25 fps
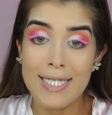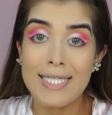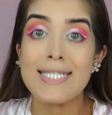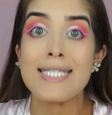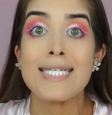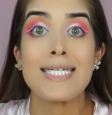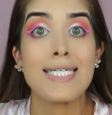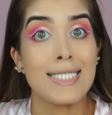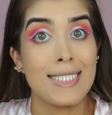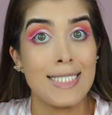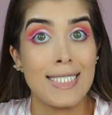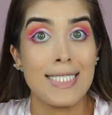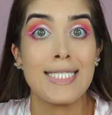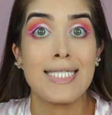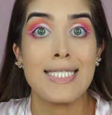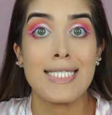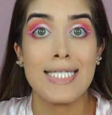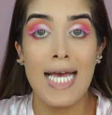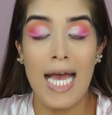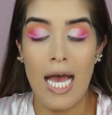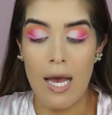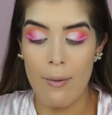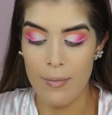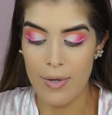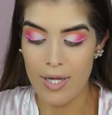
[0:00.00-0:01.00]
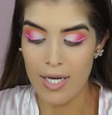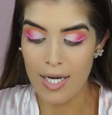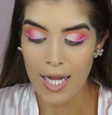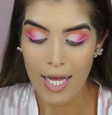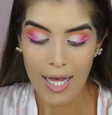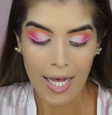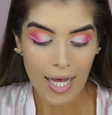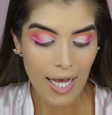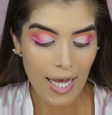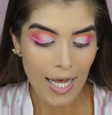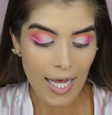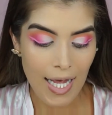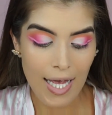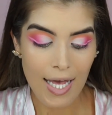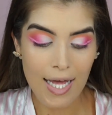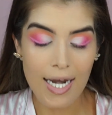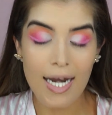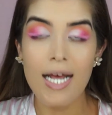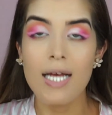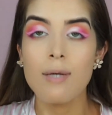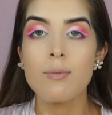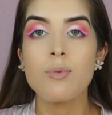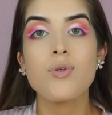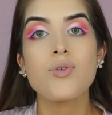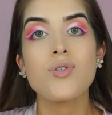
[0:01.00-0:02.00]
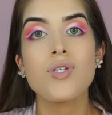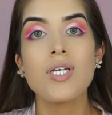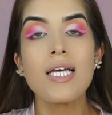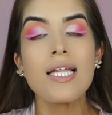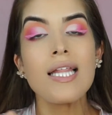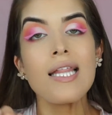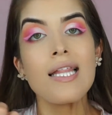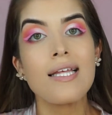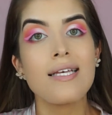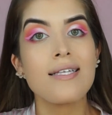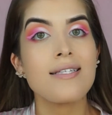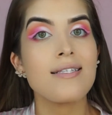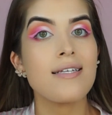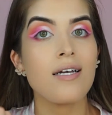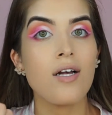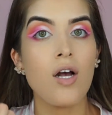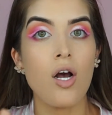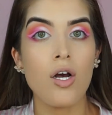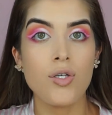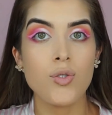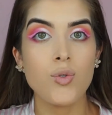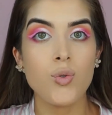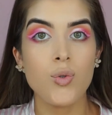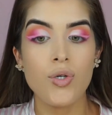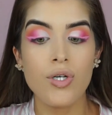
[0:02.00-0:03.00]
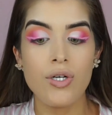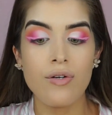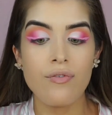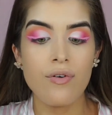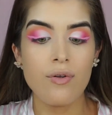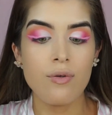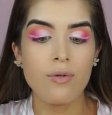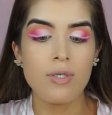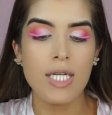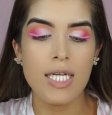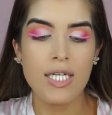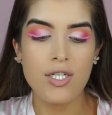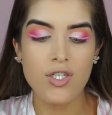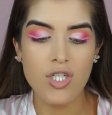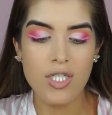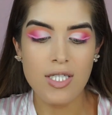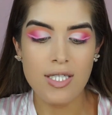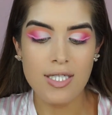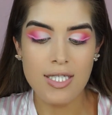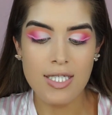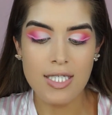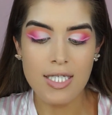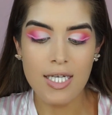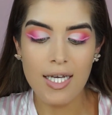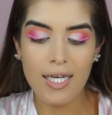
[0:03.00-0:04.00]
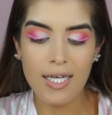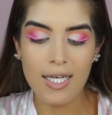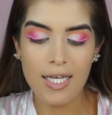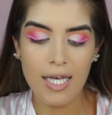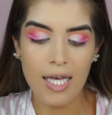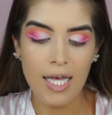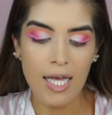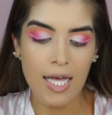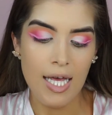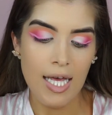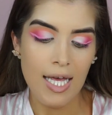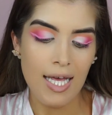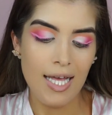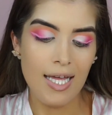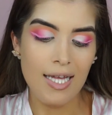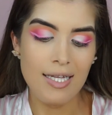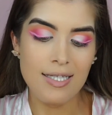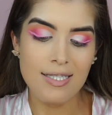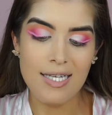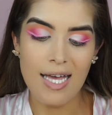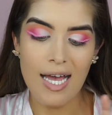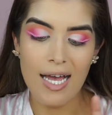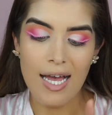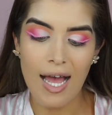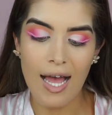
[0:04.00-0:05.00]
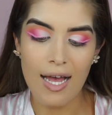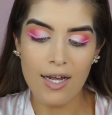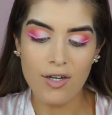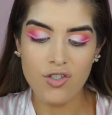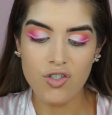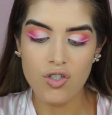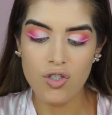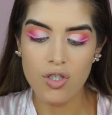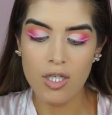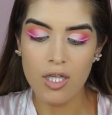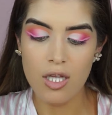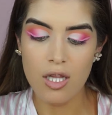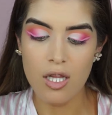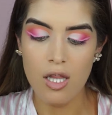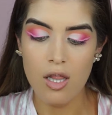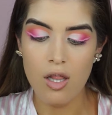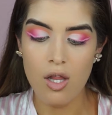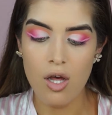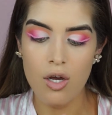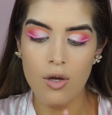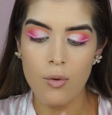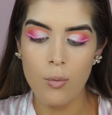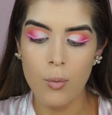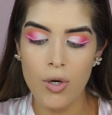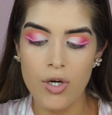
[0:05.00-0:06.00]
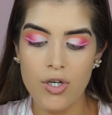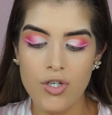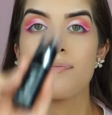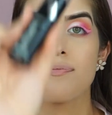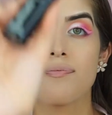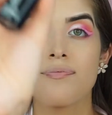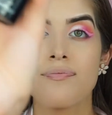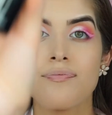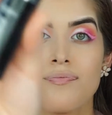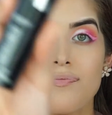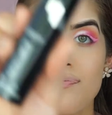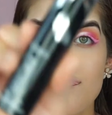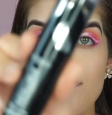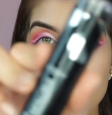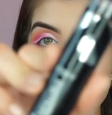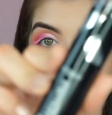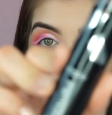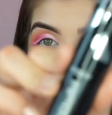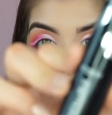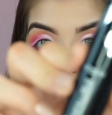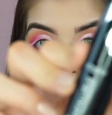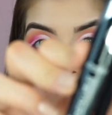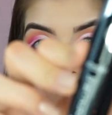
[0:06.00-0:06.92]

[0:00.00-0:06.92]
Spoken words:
because that tends to happen. And I'm using this contour foundation stick. It's actually the Longwear shaping stick